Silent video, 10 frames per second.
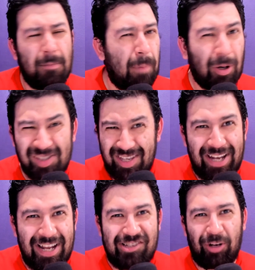Most
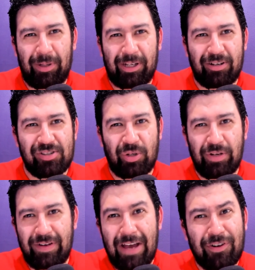NHL players don't
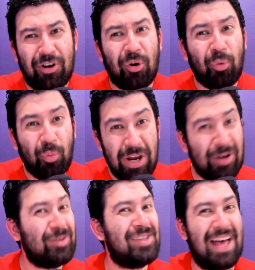even have
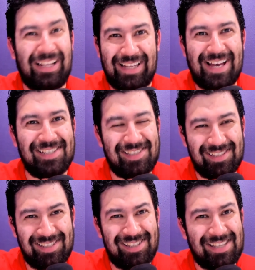careers that last
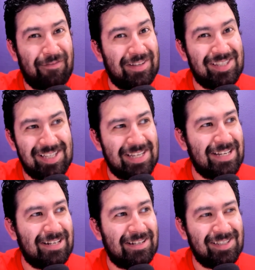
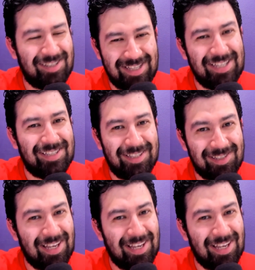17 seasons,